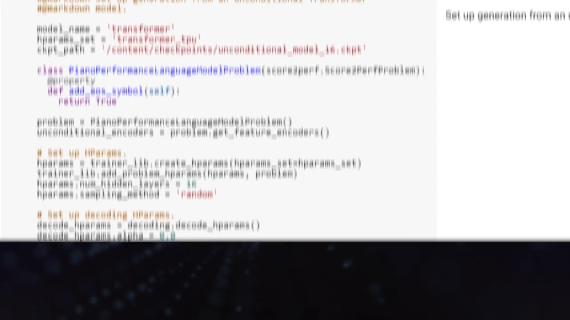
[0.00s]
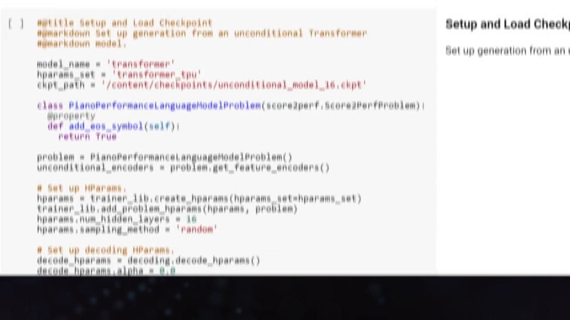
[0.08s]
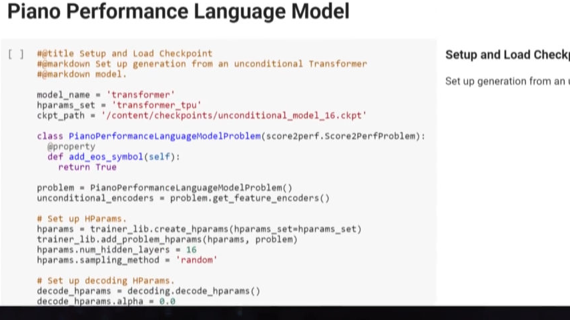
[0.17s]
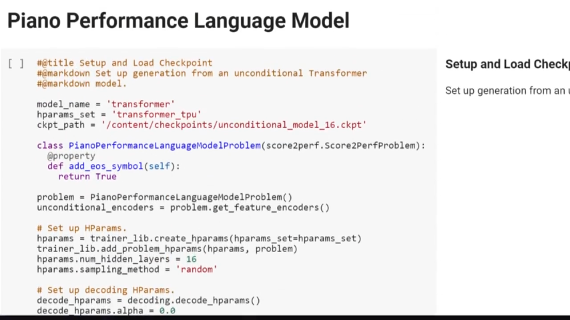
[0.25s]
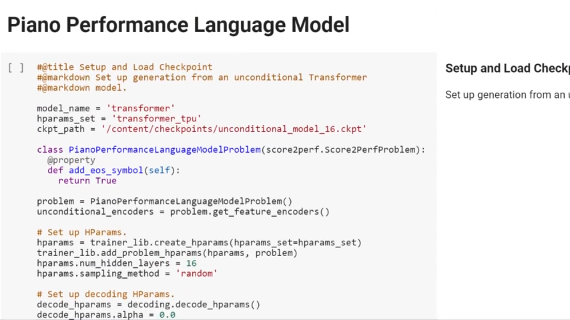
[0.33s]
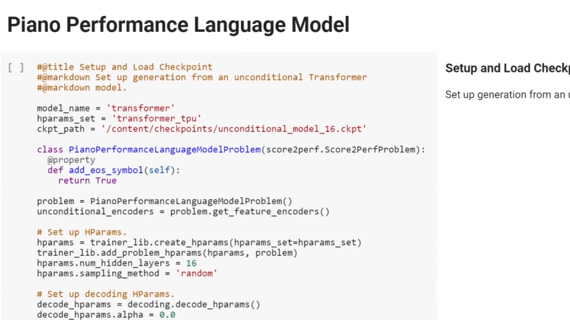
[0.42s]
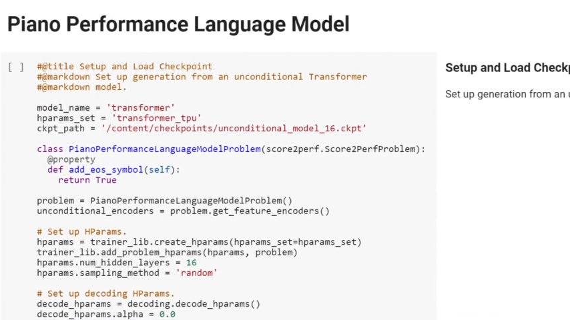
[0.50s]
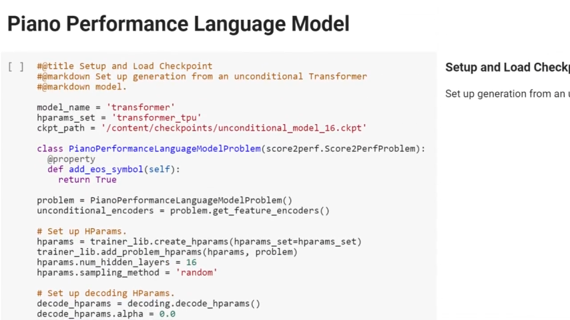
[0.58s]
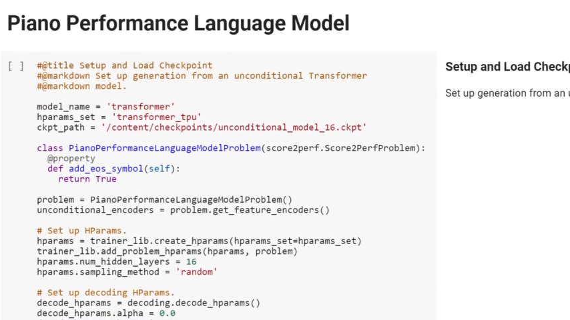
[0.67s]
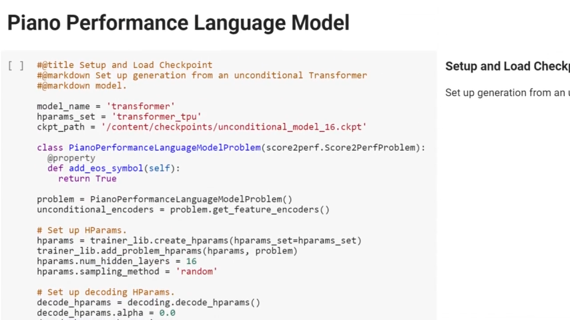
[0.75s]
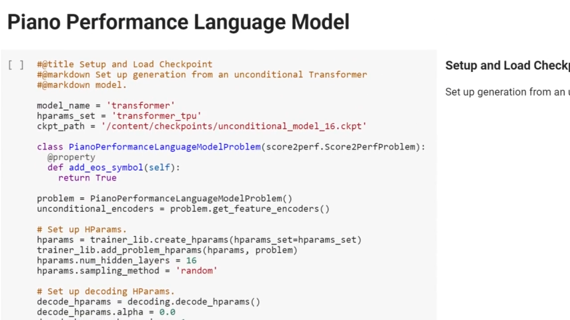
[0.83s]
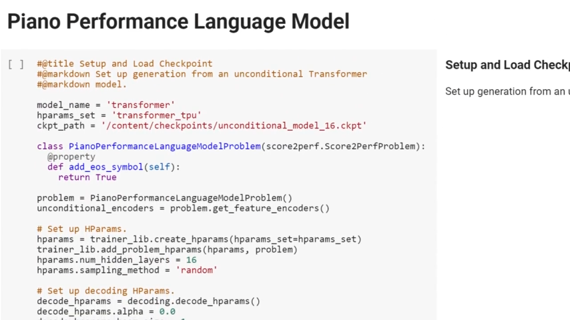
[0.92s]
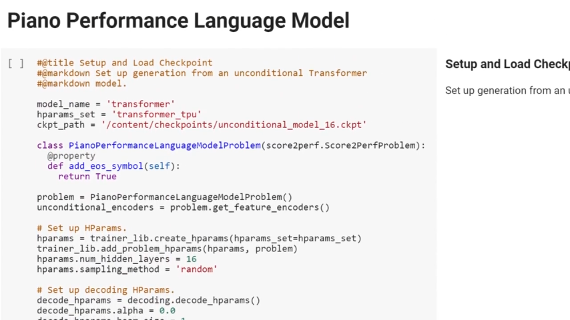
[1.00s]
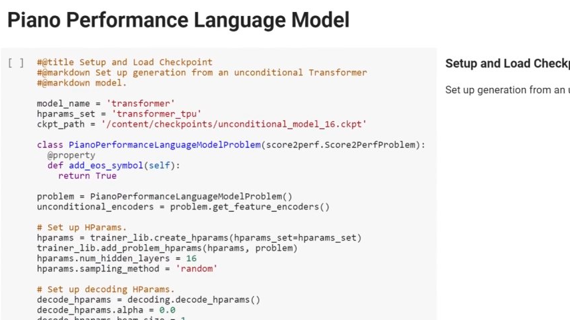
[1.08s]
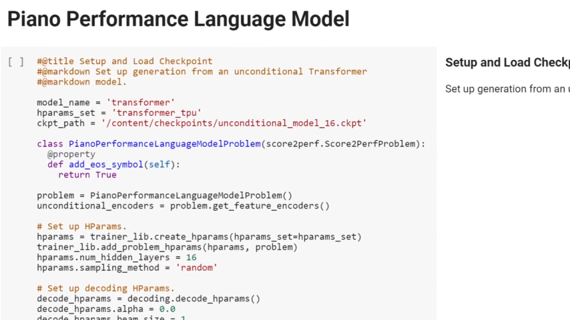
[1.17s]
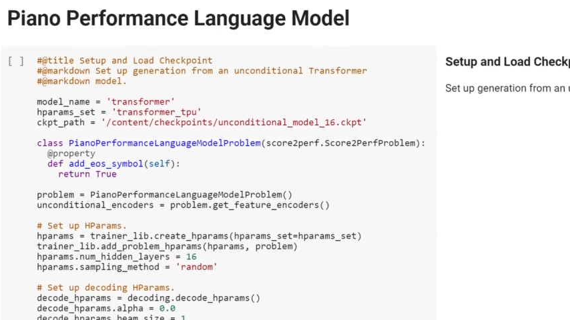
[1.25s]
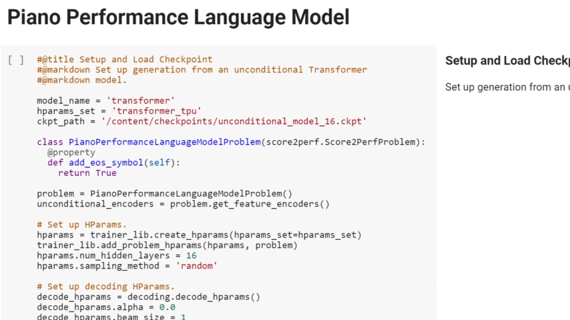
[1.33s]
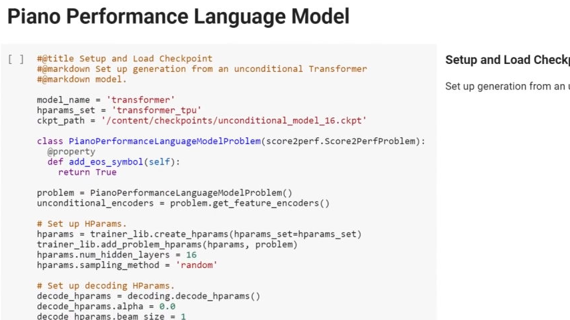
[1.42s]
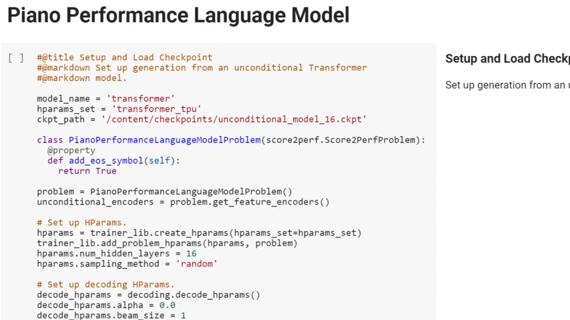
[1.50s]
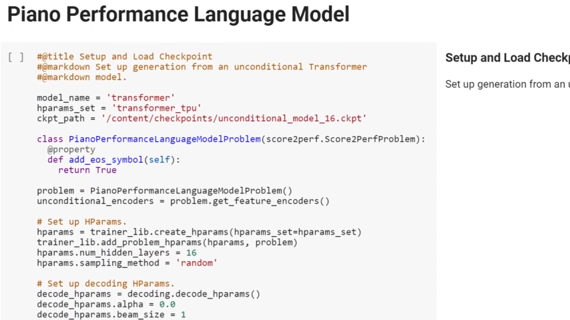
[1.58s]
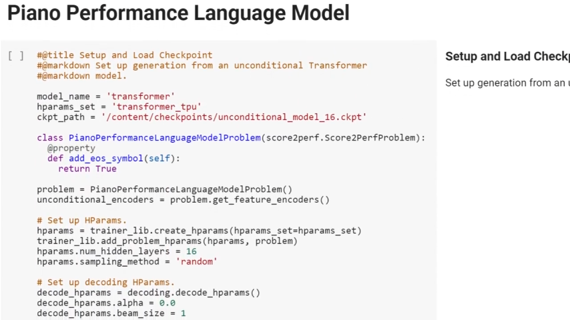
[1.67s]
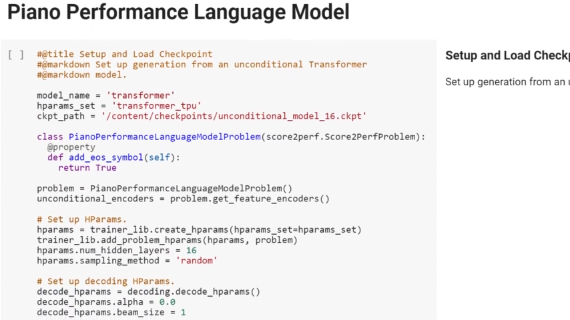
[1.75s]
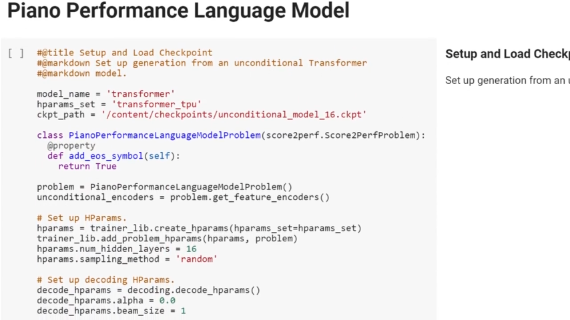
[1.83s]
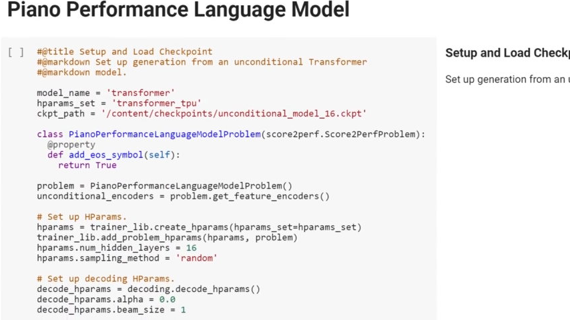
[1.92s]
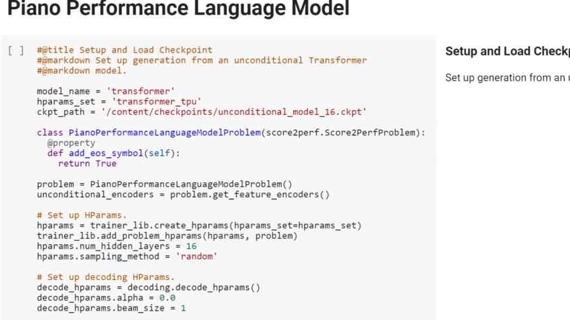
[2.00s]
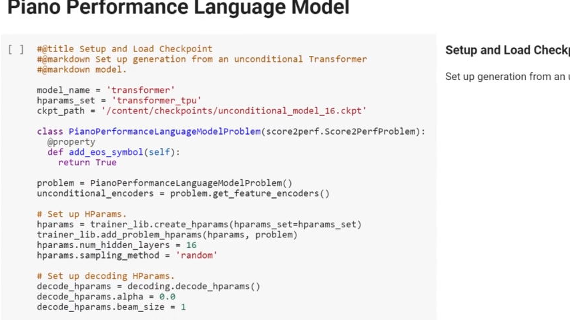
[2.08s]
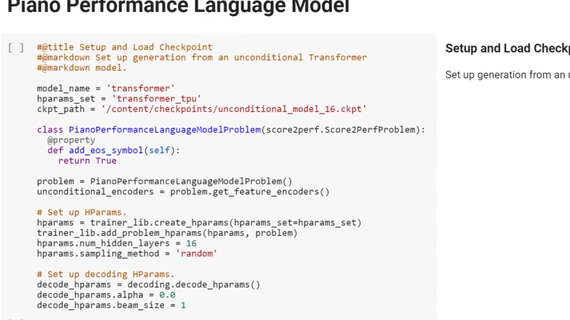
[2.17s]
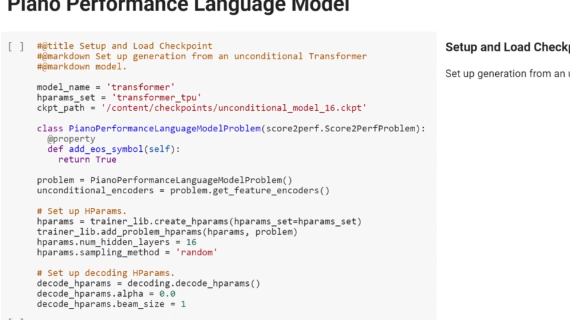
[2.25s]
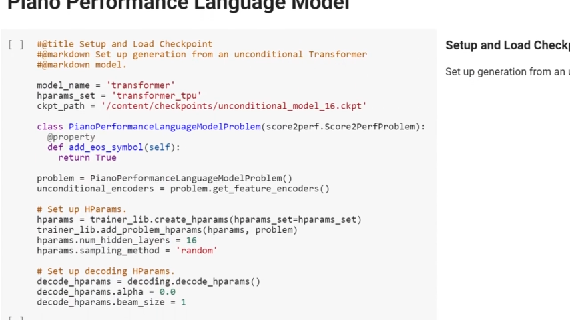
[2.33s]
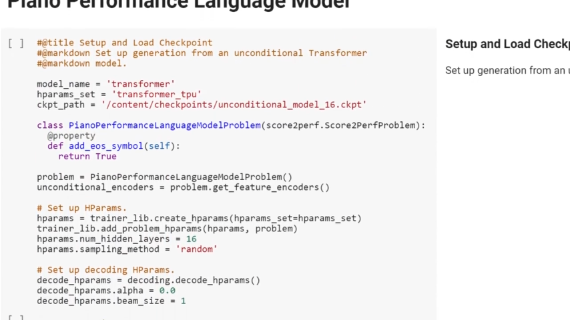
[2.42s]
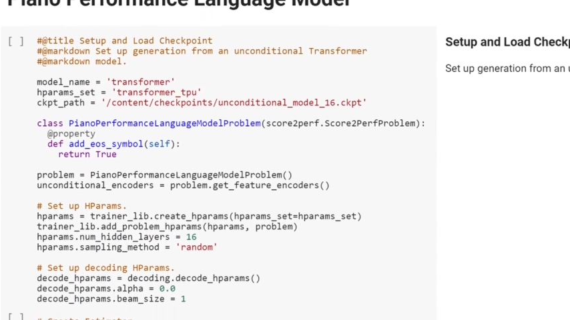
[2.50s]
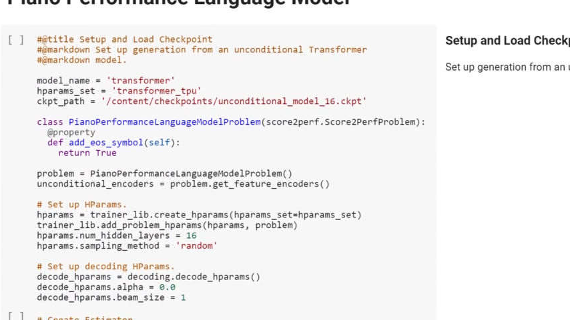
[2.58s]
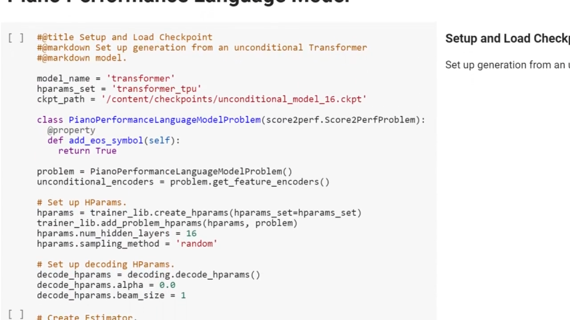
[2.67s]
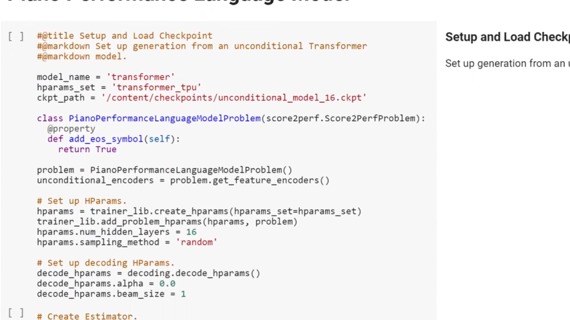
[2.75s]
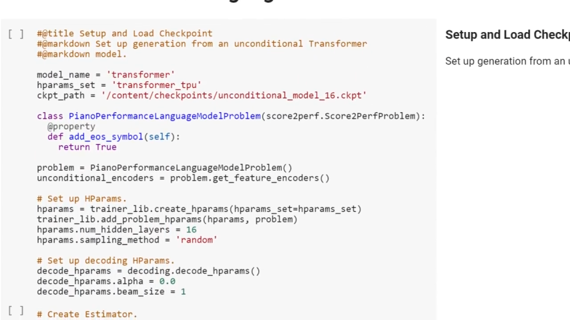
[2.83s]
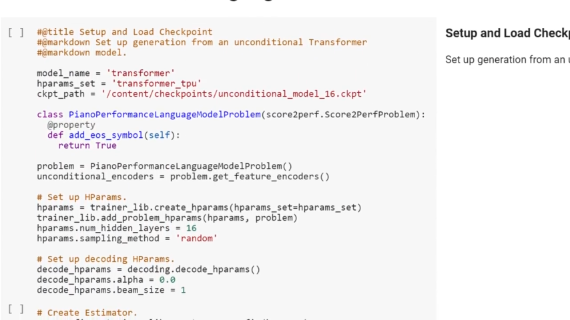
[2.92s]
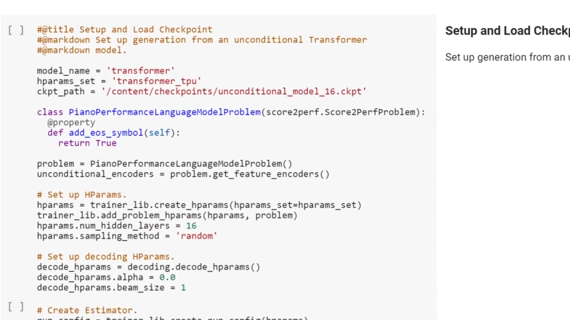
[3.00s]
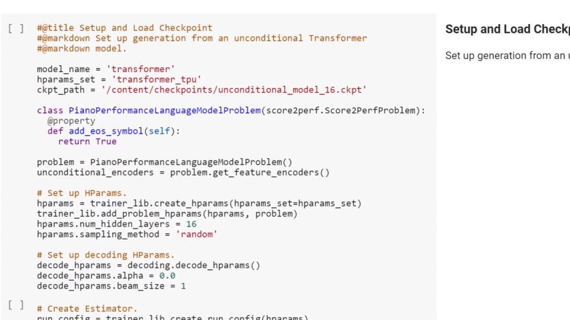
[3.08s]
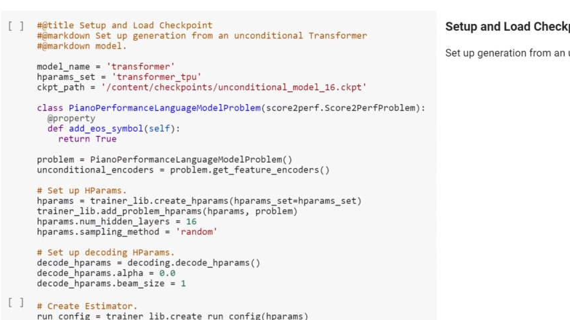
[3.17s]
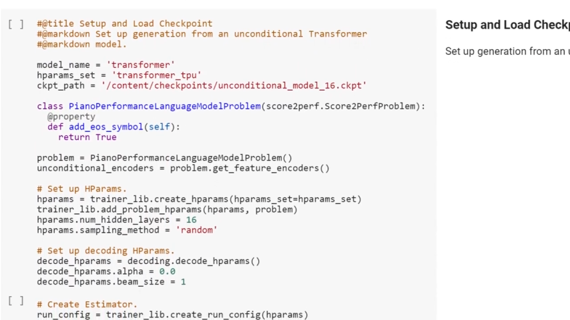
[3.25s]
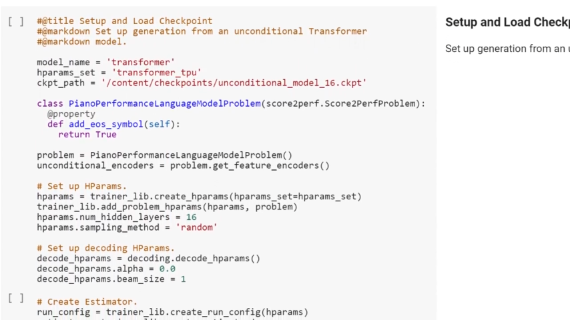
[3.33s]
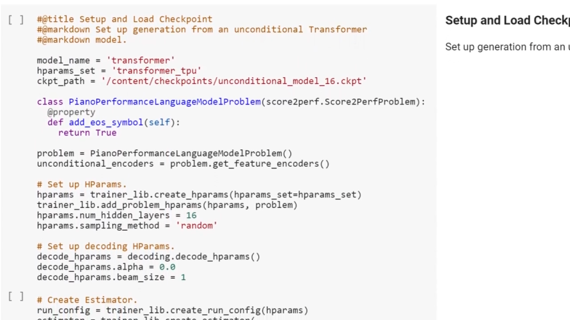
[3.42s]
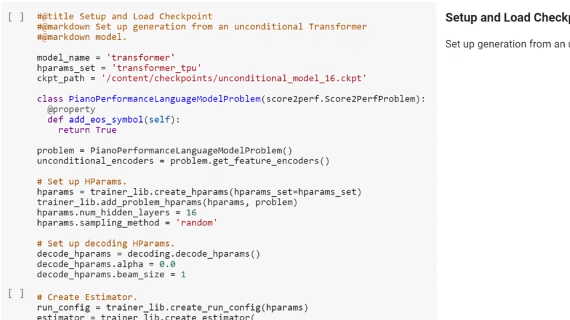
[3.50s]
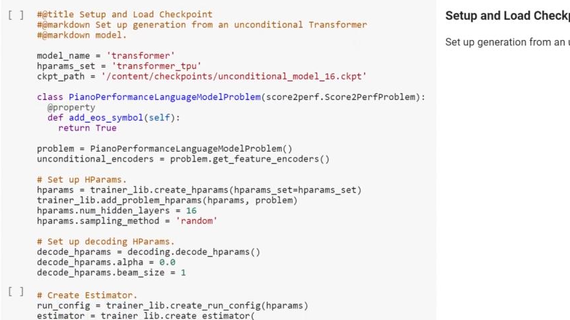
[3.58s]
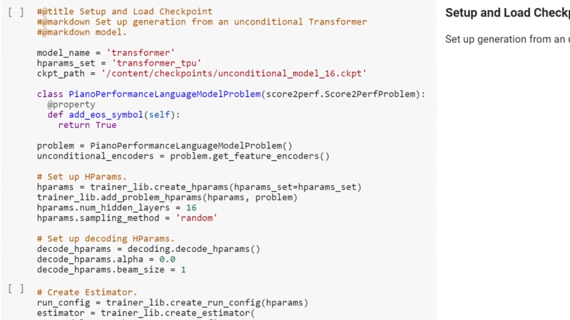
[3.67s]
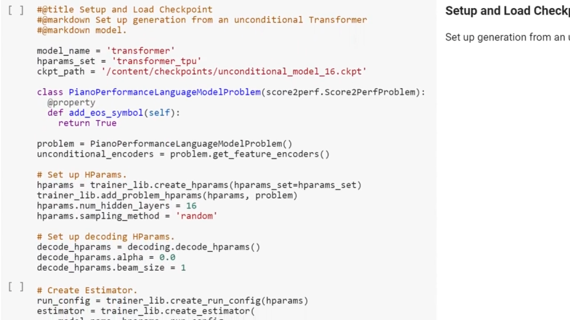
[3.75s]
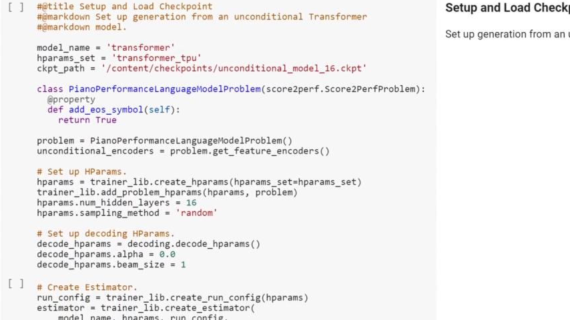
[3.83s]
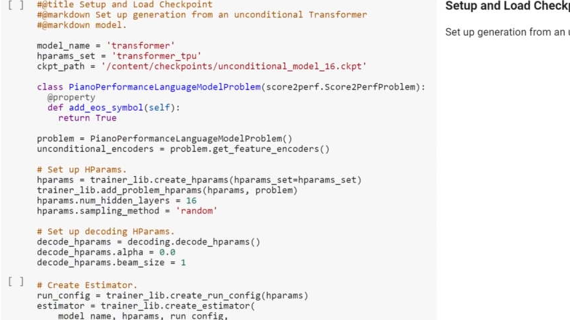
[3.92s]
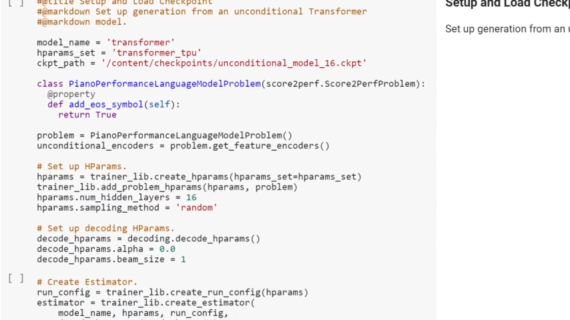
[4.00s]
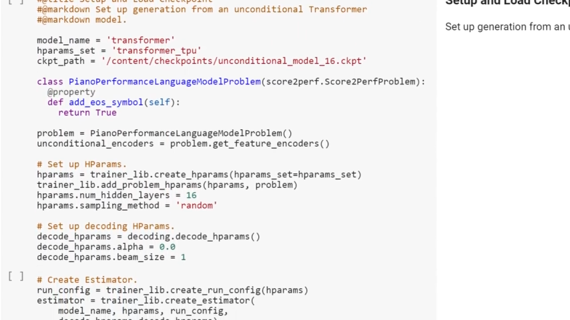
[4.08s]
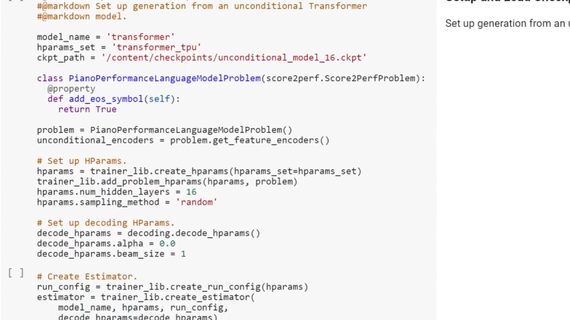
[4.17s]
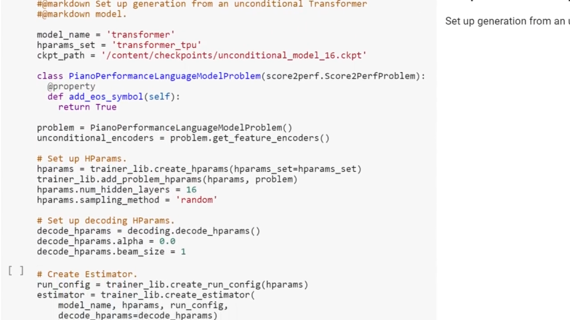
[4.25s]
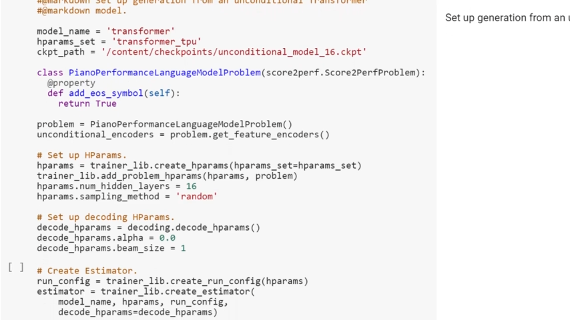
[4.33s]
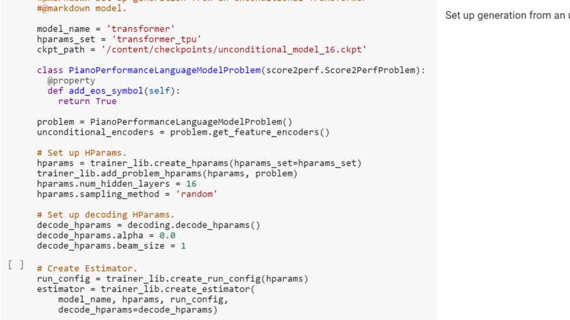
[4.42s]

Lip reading: Nobody's mouth can be seen.